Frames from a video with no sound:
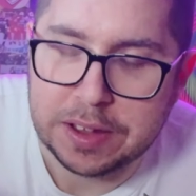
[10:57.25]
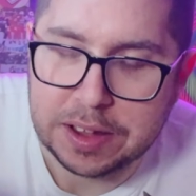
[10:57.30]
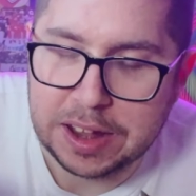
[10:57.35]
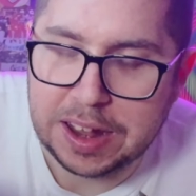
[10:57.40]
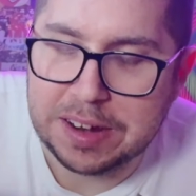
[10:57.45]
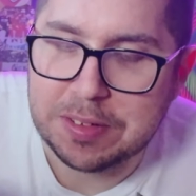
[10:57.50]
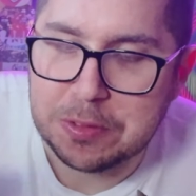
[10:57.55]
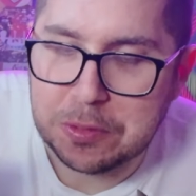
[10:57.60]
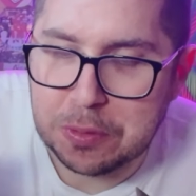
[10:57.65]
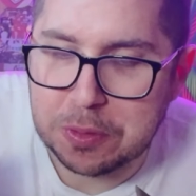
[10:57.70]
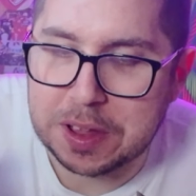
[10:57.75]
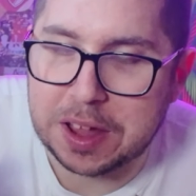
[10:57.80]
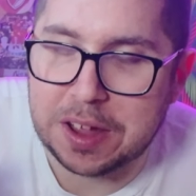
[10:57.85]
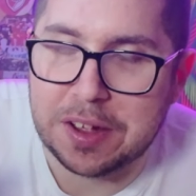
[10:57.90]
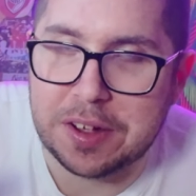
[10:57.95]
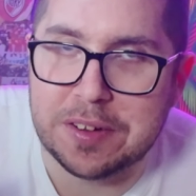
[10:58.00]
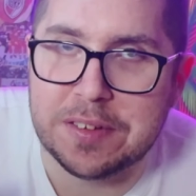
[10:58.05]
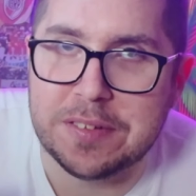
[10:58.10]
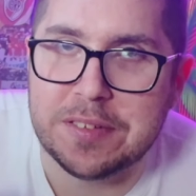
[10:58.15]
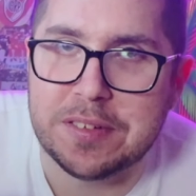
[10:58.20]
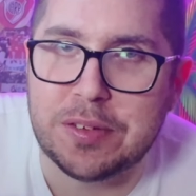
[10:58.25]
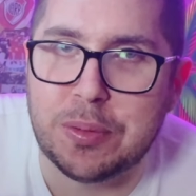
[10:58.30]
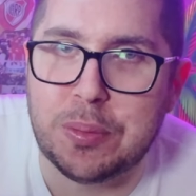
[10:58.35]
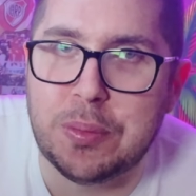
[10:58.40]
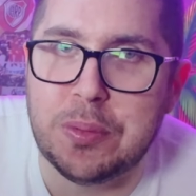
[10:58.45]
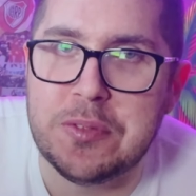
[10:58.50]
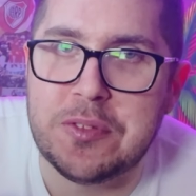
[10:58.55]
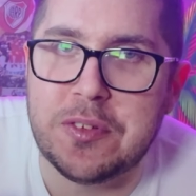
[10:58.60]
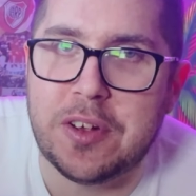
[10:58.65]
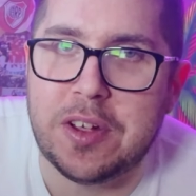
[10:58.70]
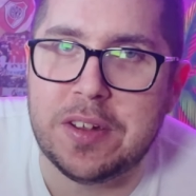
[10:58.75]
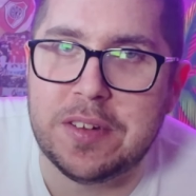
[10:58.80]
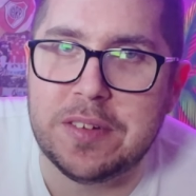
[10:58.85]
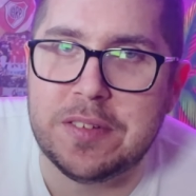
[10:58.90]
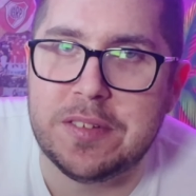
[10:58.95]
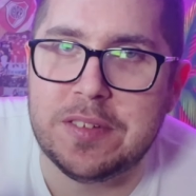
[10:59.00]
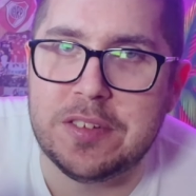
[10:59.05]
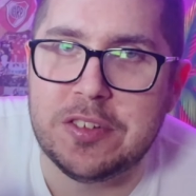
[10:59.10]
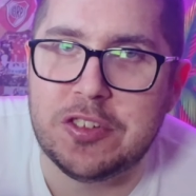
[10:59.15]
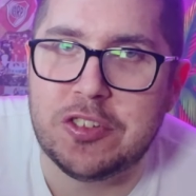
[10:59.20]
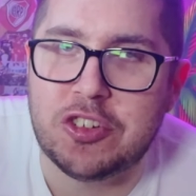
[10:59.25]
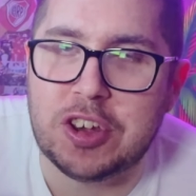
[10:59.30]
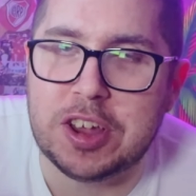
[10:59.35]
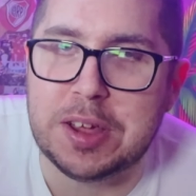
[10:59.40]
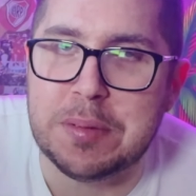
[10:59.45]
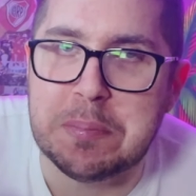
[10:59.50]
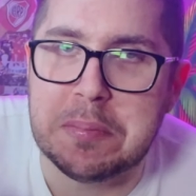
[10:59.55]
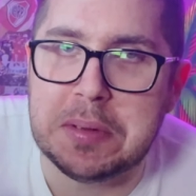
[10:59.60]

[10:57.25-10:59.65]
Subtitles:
It has got that sort of cheap